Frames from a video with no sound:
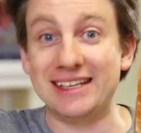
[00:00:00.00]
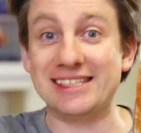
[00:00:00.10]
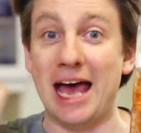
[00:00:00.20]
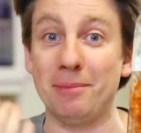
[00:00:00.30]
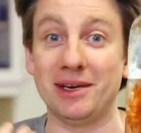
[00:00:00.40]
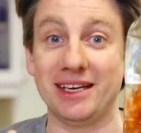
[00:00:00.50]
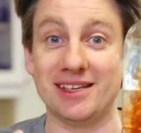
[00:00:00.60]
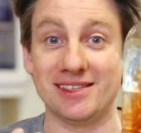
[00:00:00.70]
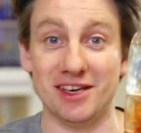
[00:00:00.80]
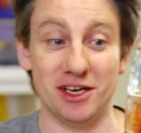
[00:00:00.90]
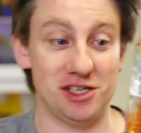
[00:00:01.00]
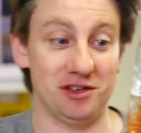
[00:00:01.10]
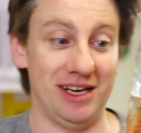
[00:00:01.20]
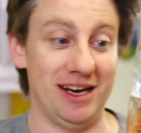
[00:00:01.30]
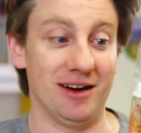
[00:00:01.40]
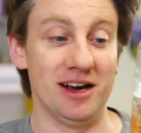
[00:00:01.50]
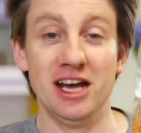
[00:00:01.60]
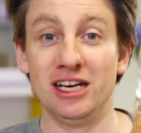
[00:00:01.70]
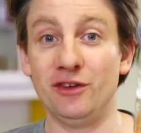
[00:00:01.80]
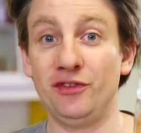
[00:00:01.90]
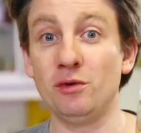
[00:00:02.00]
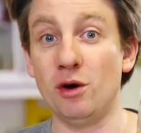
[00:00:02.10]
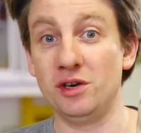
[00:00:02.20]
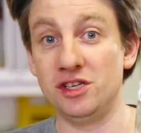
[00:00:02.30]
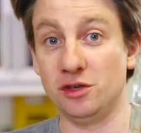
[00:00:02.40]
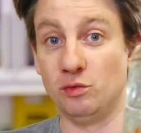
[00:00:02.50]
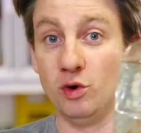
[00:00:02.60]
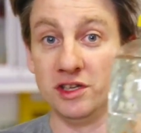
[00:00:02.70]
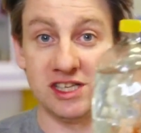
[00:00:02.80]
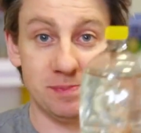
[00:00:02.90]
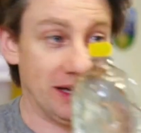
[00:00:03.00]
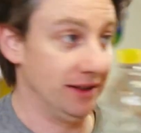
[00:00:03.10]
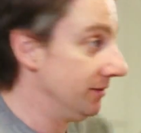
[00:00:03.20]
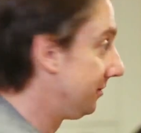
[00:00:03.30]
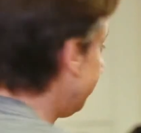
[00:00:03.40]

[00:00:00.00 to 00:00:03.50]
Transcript: that's happening inside your ear. Now, if you only do one spin